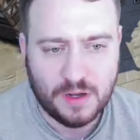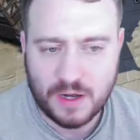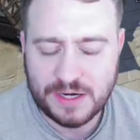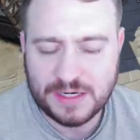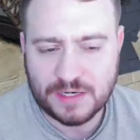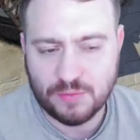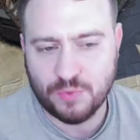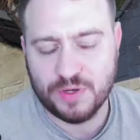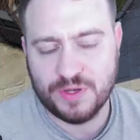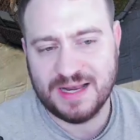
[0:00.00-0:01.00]
I
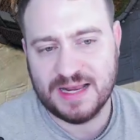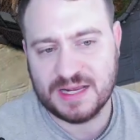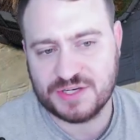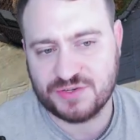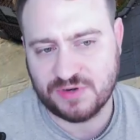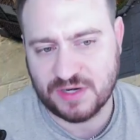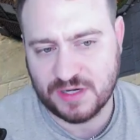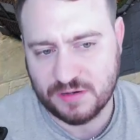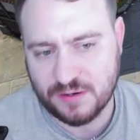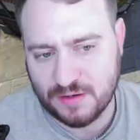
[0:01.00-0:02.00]
won the last
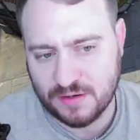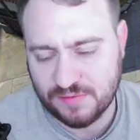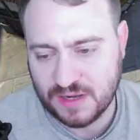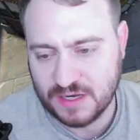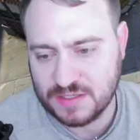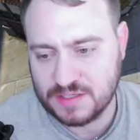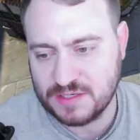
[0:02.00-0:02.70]
training event